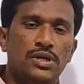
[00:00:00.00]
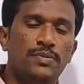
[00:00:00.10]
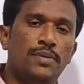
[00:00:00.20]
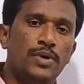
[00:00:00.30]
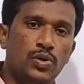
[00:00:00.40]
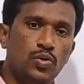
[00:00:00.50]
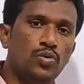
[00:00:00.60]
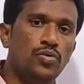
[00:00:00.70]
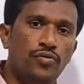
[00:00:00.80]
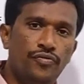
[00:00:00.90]
It may be
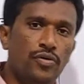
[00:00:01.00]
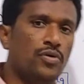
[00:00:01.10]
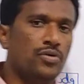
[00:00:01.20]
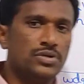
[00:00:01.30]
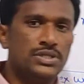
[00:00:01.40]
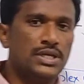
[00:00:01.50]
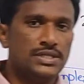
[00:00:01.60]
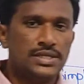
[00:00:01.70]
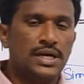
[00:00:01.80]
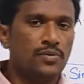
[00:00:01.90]
2, 4,
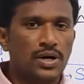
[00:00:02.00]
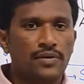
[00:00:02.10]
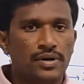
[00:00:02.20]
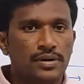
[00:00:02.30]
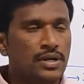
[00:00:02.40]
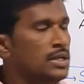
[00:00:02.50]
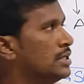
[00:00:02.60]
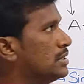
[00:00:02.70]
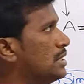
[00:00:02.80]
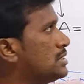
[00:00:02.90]
6, 8, whatever.
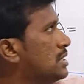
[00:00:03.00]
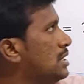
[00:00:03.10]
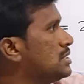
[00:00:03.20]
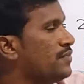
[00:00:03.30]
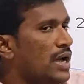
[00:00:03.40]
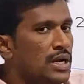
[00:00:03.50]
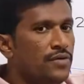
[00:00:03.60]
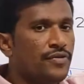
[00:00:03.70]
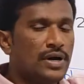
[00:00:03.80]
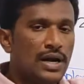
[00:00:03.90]
This is
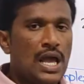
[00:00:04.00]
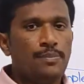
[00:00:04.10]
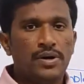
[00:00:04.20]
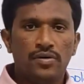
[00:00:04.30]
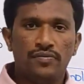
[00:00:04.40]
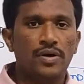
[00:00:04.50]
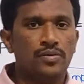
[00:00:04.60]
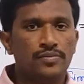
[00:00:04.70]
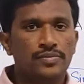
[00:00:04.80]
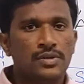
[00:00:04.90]
valid for lap and
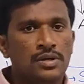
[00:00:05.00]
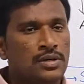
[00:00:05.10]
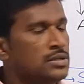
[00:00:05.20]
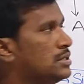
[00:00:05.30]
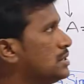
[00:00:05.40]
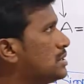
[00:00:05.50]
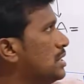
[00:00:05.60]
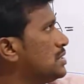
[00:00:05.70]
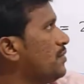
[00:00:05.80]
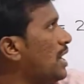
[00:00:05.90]
wave. This
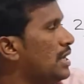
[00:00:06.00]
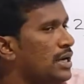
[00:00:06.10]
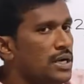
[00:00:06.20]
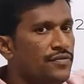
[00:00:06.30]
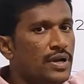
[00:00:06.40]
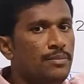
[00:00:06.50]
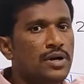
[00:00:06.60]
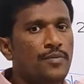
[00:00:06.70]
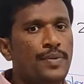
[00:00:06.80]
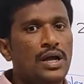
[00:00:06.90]
is valid if number
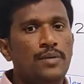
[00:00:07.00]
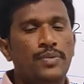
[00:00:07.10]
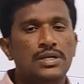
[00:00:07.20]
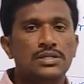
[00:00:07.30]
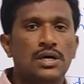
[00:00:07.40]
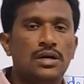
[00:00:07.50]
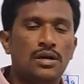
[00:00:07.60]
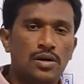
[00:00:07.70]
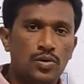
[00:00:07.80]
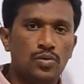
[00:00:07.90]
of parallel pass
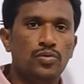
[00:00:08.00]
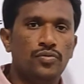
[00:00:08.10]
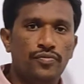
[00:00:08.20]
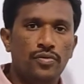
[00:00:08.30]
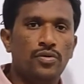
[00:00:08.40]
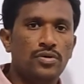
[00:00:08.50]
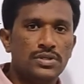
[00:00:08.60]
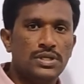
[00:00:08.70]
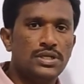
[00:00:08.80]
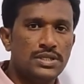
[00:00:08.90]
are 2, 4,
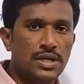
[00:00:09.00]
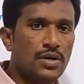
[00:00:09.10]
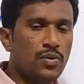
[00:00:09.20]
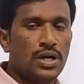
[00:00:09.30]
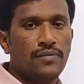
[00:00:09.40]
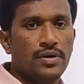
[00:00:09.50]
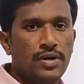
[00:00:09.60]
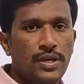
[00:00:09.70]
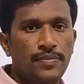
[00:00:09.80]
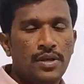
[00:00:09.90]
6, 8, whatever.
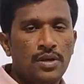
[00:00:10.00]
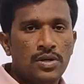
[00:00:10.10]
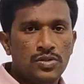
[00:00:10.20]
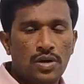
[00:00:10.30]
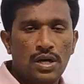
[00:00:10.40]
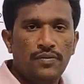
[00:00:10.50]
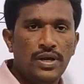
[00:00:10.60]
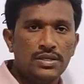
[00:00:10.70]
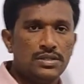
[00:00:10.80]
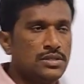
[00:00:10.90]
Okay, so
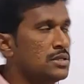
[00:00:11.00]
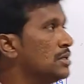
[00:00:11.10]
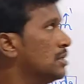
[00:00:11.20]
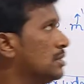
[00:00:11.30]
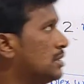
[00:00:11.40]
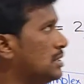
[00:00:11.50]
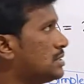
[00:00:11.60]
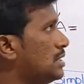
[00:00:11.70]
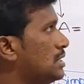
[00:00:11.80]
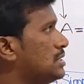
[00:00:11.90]
always
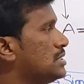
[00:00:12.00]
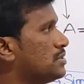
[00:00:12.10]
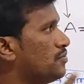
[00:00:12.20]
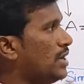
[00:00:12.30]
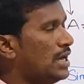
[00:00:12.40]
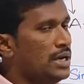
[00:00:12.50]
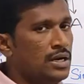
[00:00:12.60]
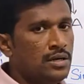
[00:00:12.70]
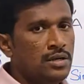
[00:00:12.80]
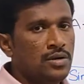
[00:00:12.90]
this relation is
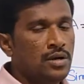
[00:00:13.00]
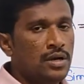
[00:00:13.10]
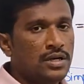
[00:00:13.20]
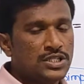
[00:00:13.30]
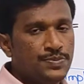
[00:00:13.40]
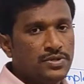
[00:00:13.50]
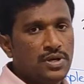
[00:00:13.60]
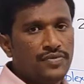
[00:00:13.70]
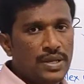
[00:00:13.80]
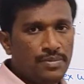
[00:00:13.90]
valid irrespective
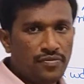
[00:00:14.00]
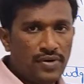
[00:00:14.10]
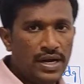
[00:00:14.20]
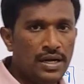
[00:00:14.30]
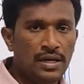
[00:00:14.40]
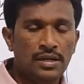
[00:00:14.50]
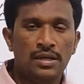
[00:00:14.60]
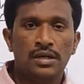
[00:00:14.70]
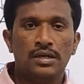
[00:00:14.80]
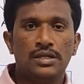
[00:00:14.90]
of type of
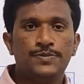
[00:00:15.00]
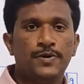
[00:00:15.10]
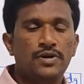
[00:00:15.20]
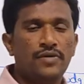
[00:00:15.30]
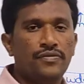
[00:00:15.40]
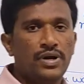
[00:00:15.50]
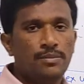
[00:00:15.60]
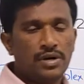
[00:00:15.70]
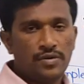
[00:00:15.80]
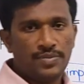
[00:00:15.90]
winding, irrespective of
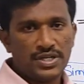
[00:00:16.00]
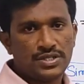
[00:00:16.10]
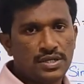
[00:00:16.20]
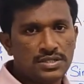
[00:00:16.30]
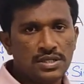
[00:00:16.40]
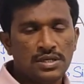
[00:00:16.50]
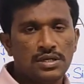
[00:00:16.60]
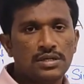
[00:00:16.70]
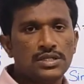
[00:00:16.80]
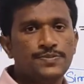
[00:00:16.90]
number of brushes,
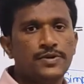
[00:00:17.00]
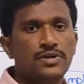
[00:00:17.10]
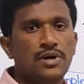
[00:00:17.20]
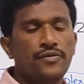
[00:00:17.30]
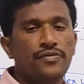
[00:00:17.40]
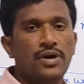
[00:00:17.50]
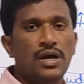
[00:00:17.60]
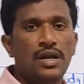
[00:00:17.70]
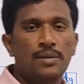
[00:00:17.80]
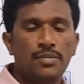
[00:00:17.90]
irrespective of
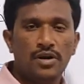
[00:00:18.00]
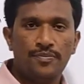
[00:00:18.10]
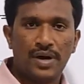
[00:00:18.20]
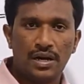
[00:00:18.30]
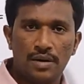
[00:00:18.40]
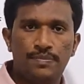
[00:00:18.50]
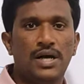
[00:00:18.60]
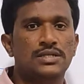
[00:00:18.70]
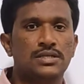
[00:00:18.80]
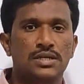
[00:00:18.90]
number of parallel
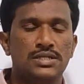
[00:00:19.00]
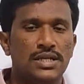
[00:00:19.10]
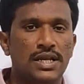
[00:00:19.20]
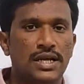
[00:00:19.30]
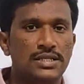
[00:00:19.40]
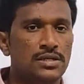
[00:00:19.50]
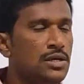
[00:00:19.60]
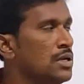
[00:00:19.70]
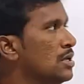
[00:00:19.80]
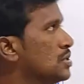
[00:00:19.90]
pass. Is it clear guys?
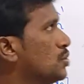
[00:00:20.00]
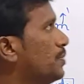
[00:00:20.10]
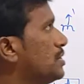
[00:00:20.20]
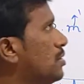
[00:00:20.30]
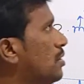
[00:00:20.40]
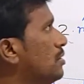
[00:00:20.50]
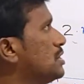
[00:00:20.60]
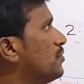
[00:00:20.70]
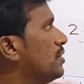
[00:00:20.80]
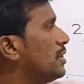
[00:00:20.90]
So please note down
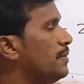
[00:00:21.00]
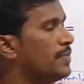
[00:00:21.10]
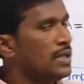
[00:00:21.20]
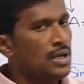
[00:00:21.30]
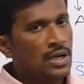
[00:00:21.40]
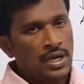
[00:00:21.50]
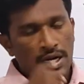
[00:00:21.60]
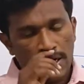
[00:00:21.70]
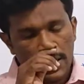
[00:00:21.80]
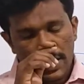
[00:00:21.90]
this one. Okay,
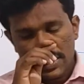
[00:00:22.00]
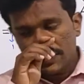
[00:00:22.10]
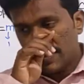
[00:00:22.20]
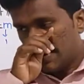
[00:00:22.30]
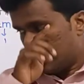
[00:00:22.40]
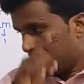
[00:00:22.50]
and the next one.